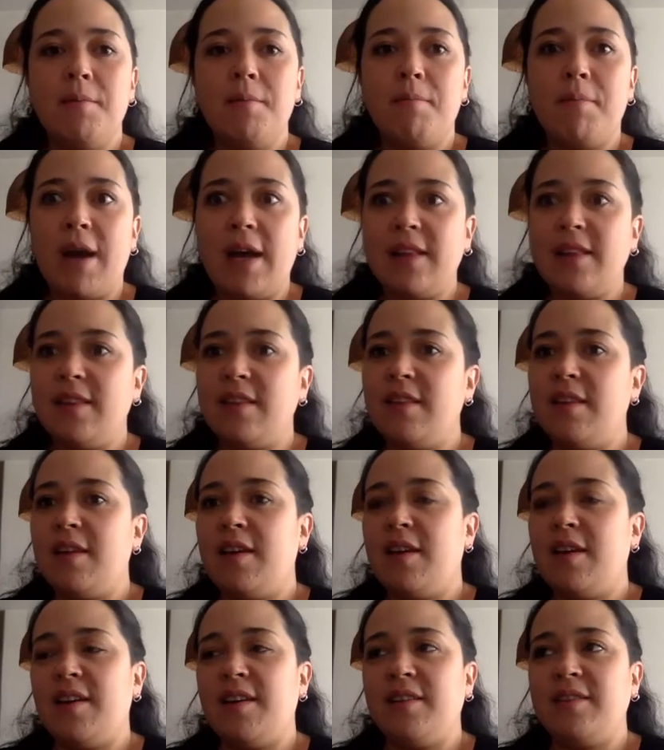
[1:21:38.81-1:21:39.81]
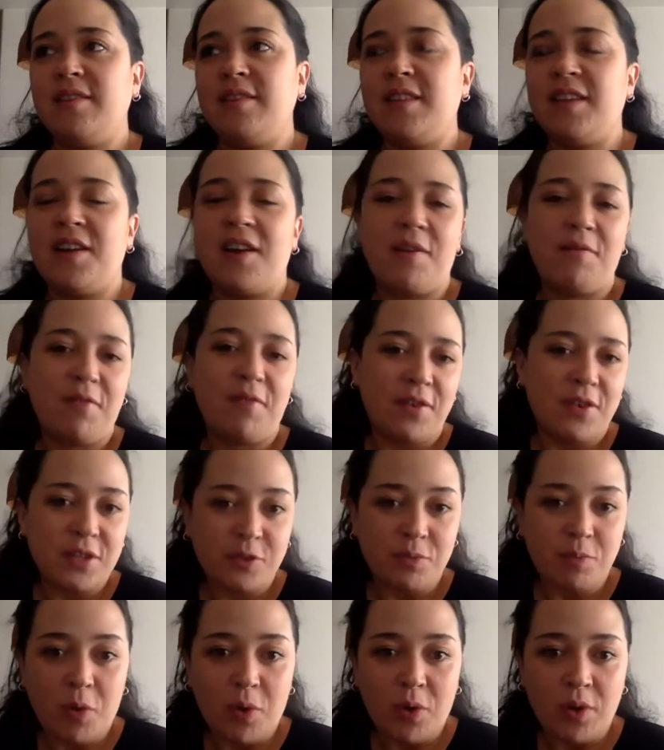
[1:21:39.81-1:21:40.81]
but they are very
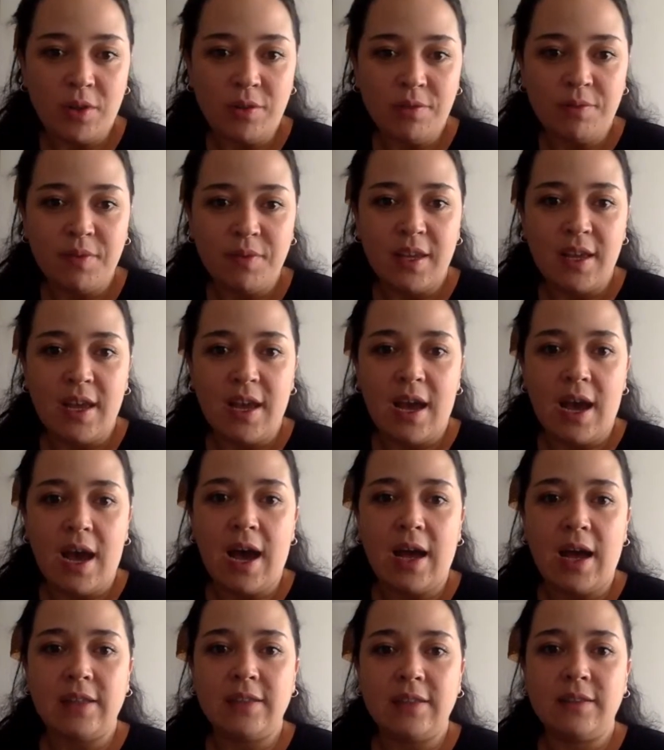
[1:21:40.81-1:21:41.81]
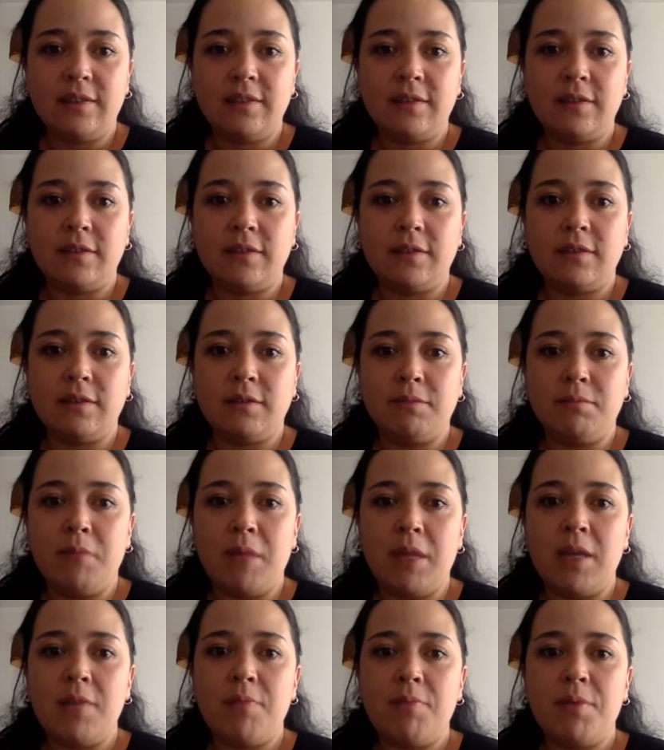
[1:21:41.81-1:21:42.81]
small, and
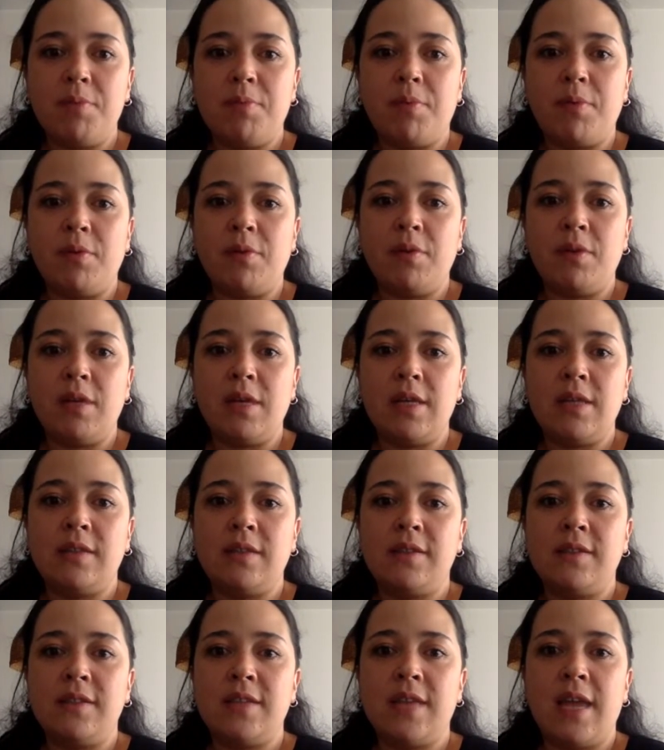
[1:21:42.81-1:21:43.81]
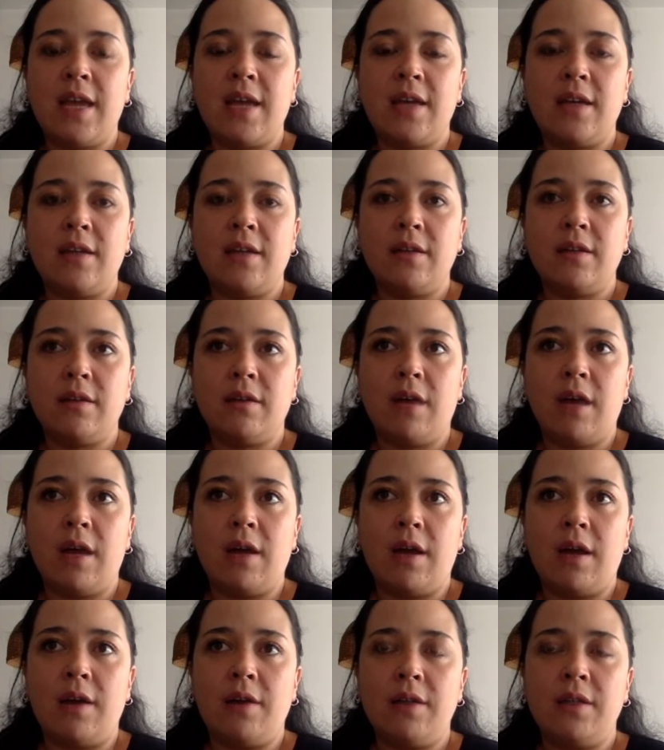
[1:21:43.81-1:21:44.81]
many people is saying,
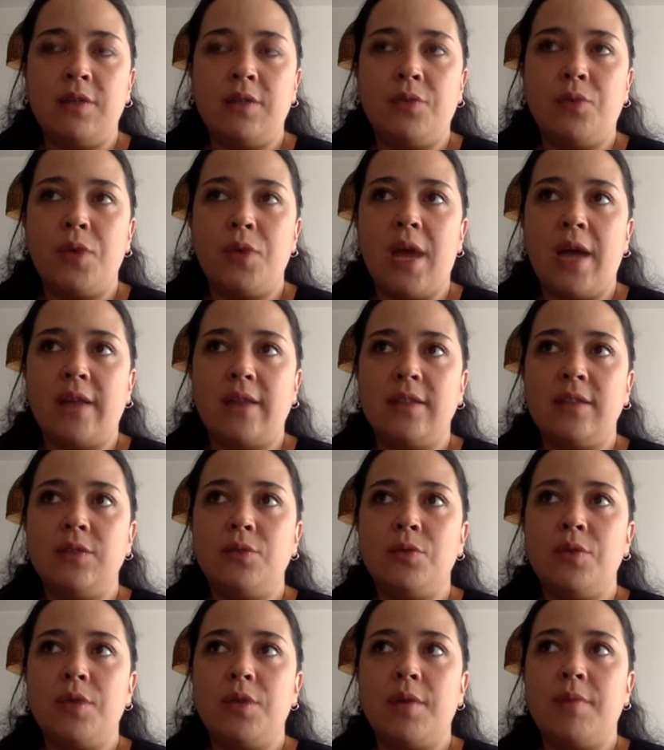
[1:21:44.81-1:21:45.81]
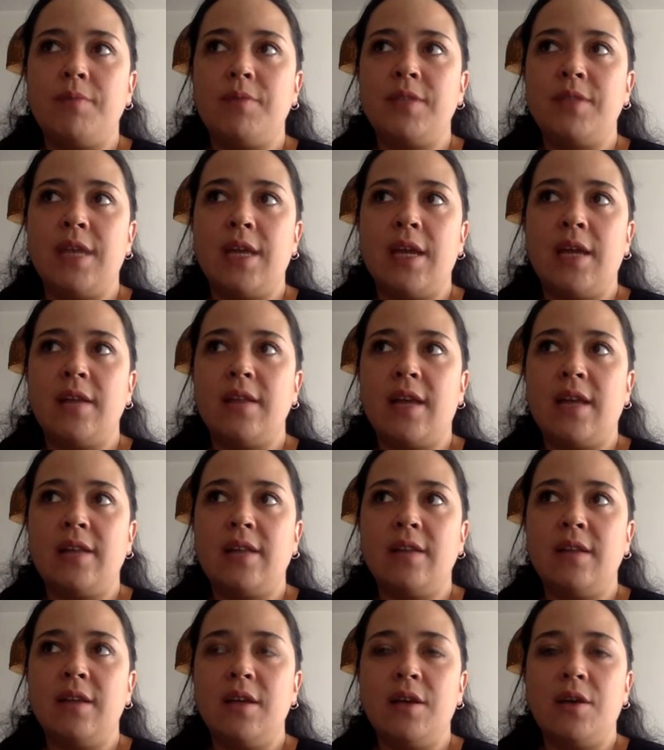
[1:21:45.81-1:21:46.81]
is reacting to them, saying
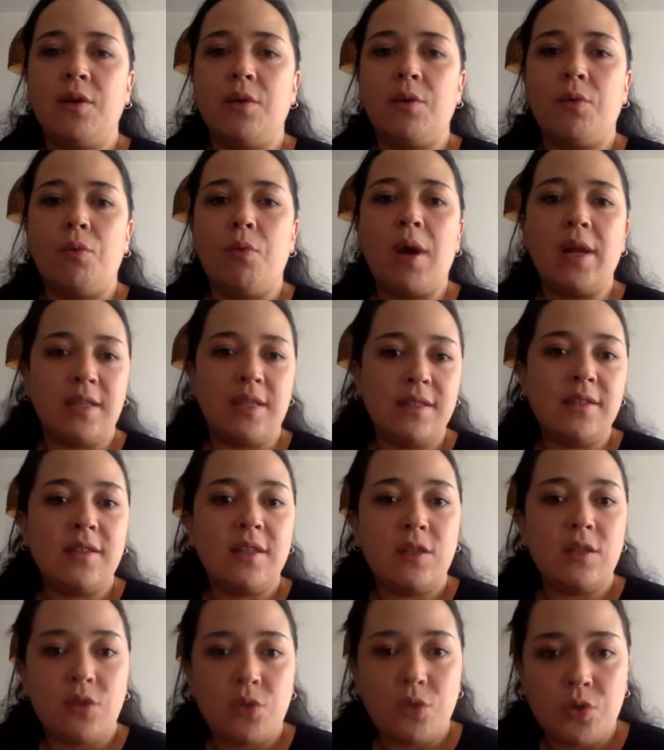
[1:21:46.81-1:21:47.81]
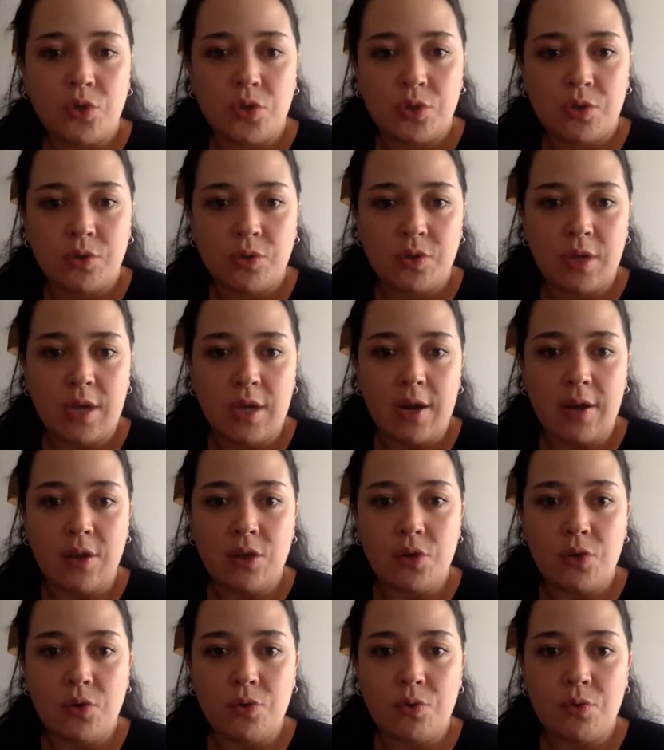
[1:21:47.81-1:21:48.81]
that, what institutions are
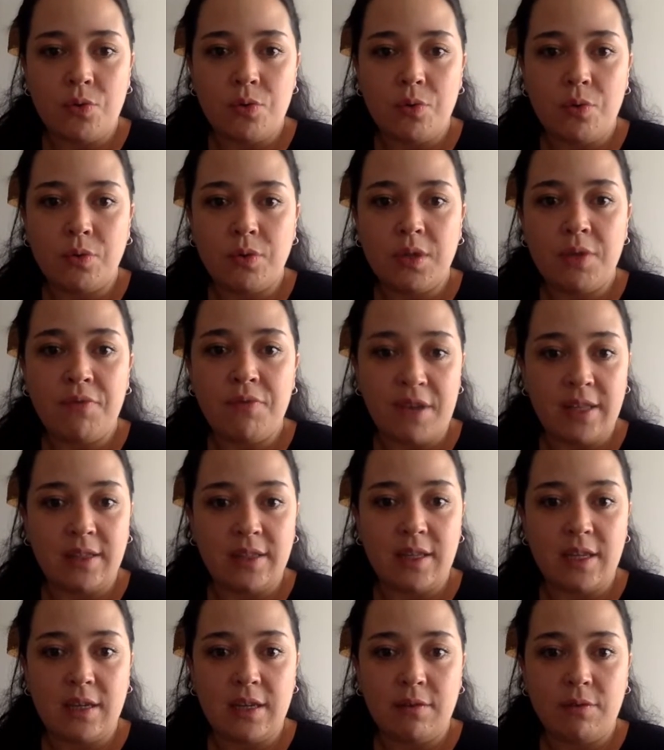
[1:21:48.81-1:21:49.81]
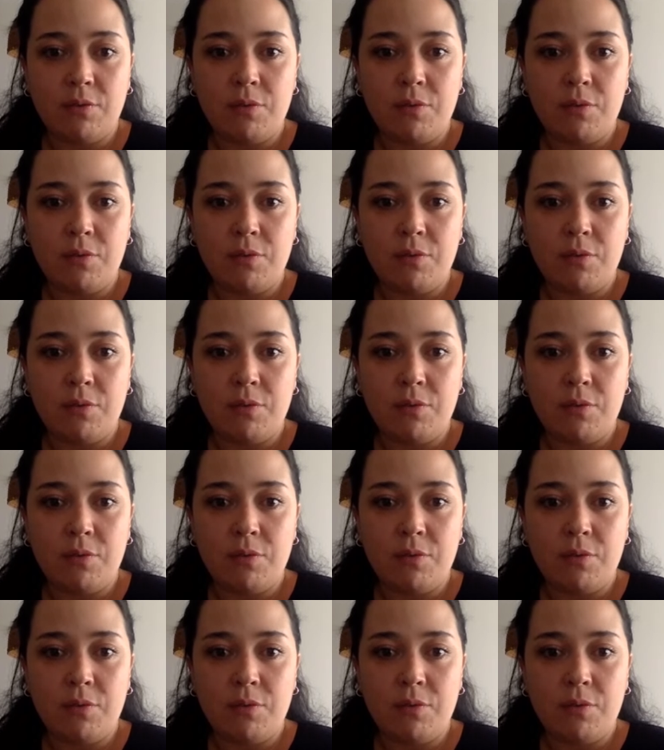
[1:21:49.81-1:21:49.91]
you defending?